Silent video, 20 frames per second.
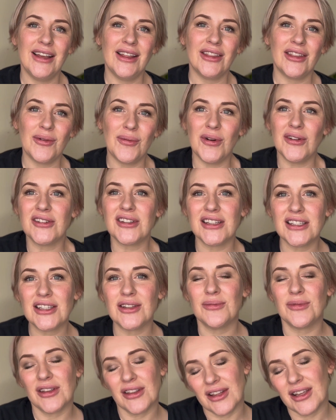They're wanting
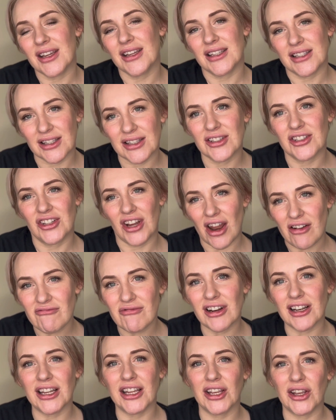something that is
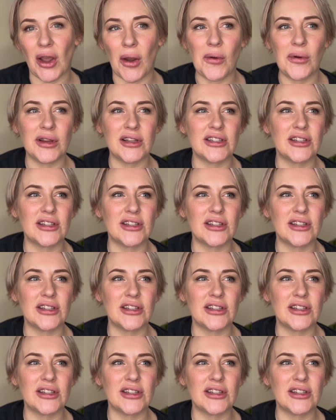generally going